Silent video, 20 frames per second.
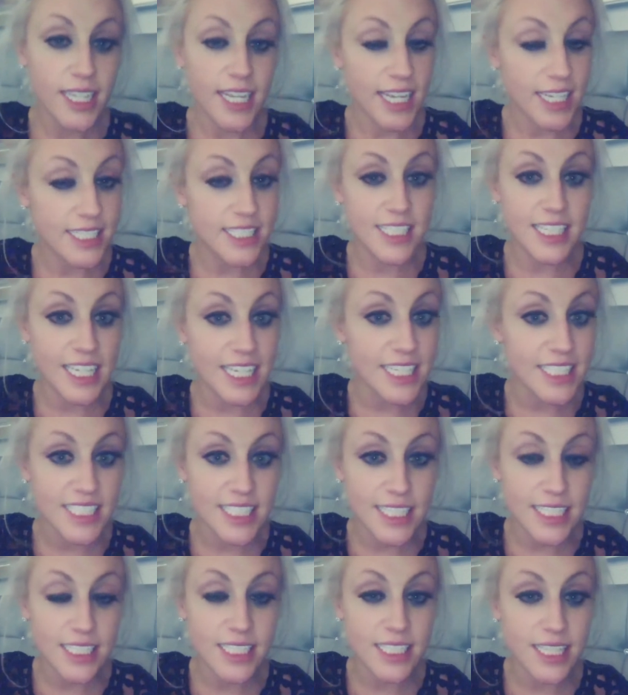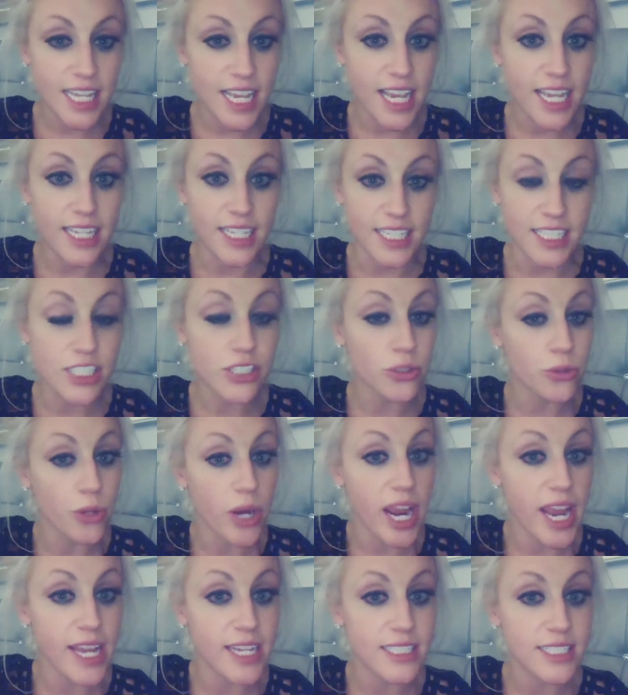It's the easiest thing. It's
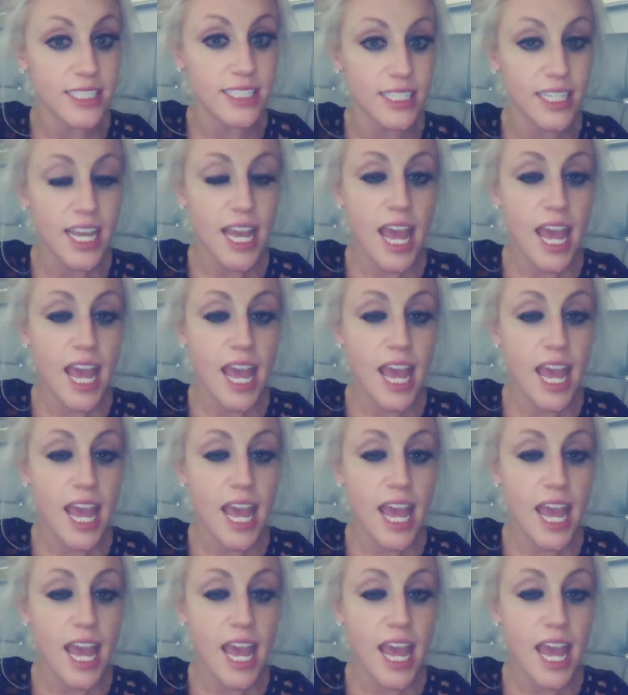great.